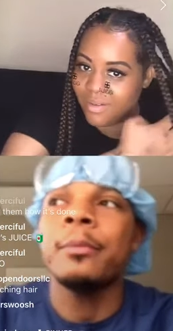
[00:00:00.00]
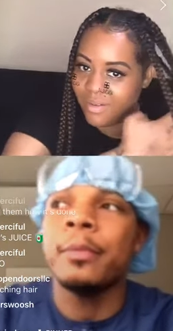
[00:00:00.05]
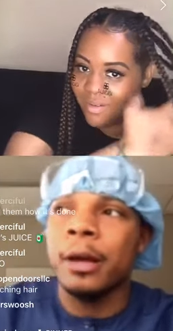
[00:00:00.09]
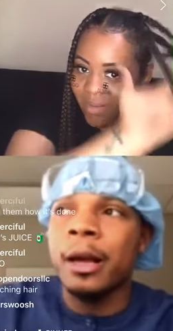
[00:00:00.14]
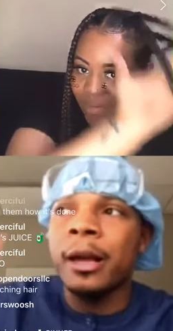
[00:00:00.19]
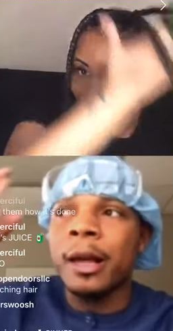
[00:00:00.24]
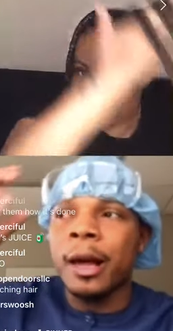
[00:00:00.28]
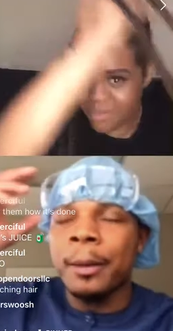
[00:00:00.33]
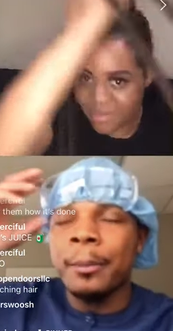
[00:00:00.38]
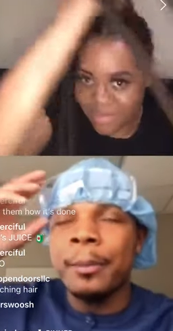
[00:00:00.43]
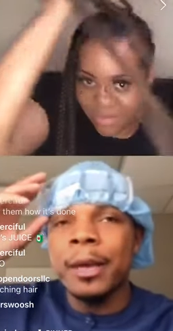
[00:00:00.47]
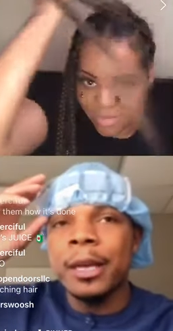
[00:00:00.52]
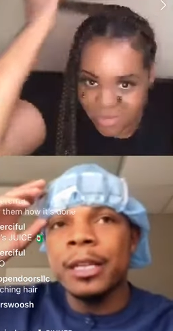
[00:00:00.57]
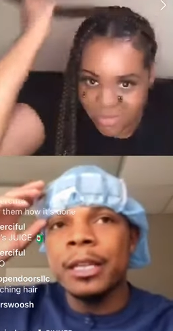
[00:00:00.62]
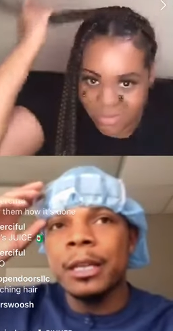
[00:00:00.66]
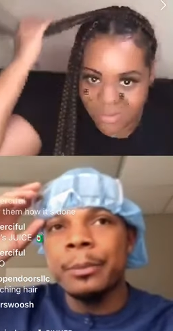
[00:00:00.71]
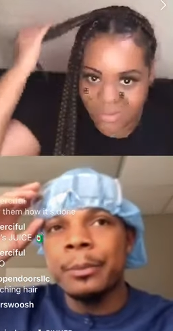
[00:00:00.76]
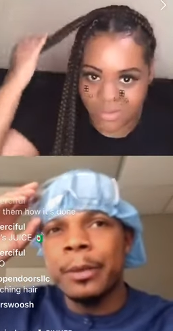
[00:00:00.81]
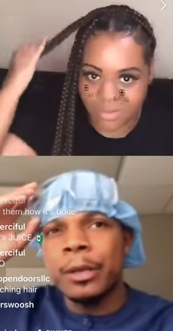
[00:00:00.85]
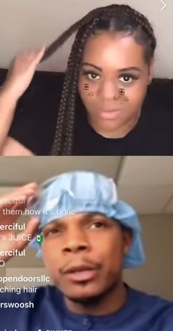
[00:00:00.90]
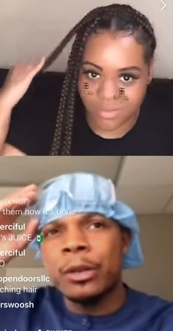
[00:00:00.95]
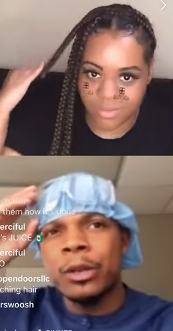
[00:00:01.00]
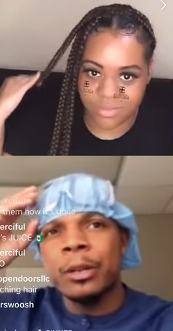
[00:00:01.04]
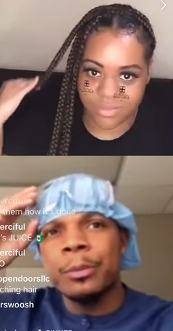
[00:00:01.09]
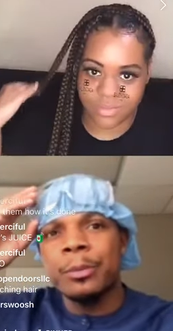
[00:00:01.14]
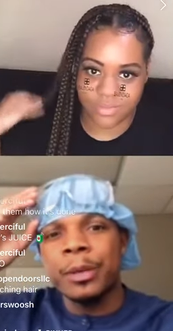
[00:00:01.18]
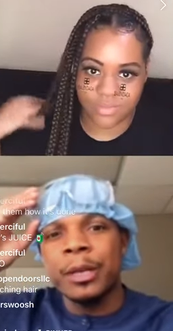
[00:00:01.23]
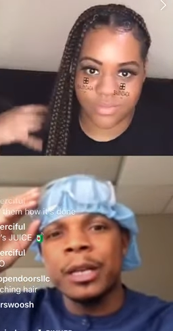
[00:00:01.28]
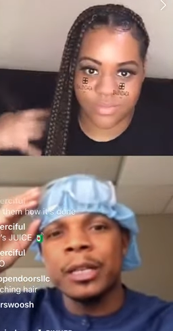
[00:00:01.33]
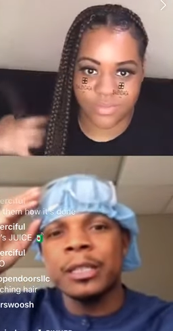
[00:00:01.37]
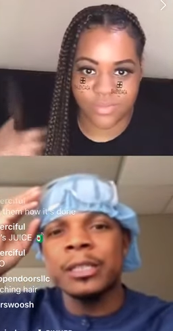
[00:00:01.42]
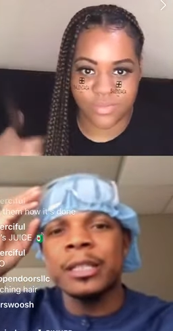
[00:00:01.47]
Speaker 1: I'm gonna end up being on it
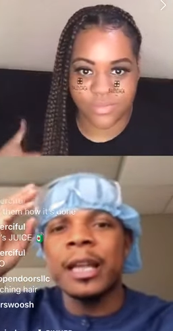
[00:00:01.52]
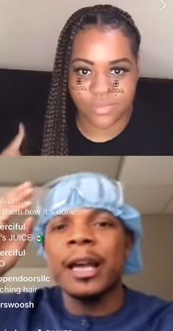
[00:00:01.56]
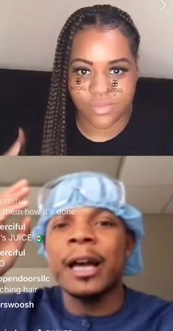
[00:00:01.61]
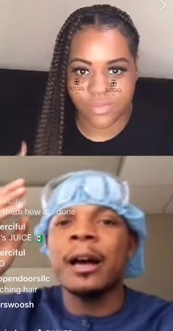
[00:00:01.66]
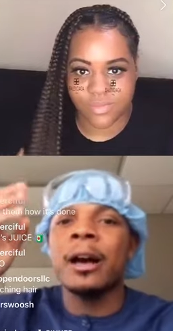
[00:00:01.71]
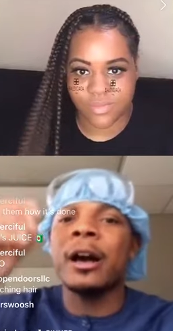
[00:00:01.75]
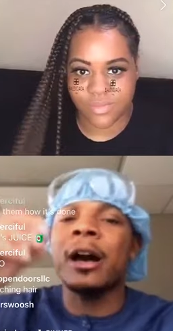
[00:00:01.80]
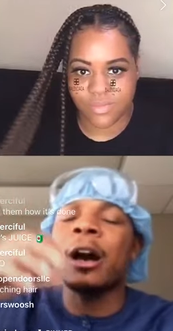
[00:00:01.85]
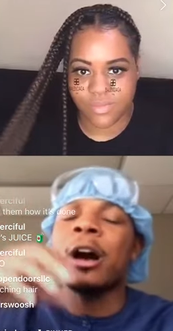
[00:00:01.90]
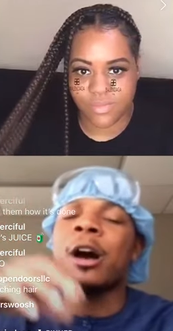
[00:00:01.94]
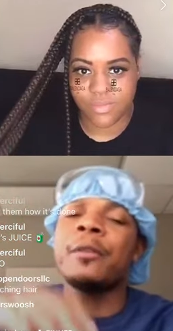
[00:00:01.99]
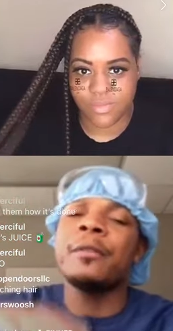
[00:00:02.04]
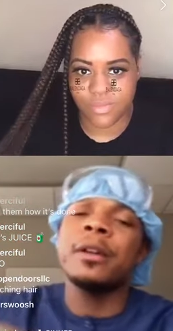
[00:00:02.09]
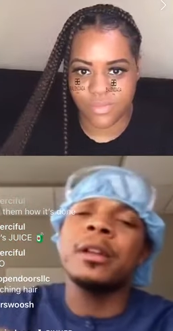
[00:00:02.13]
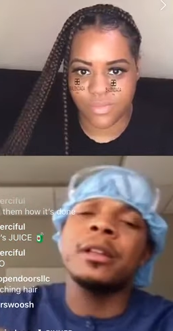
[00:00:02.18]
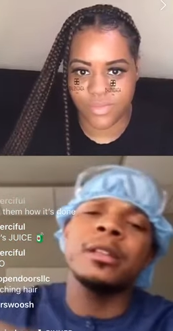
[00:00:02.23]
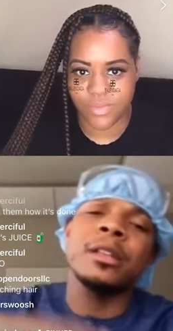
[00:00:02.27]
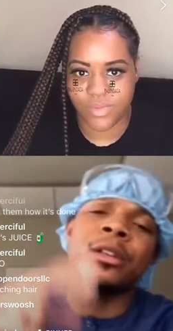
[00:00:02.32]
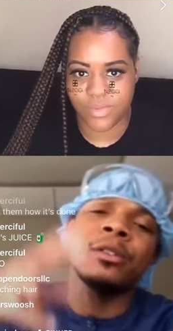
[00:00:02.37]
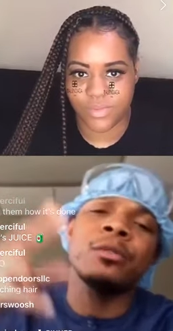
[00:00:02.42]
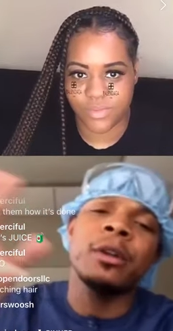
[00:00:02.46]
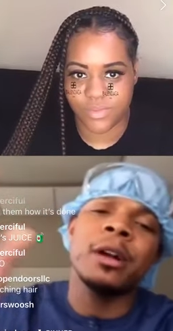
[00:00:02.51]
because now I, I already did a record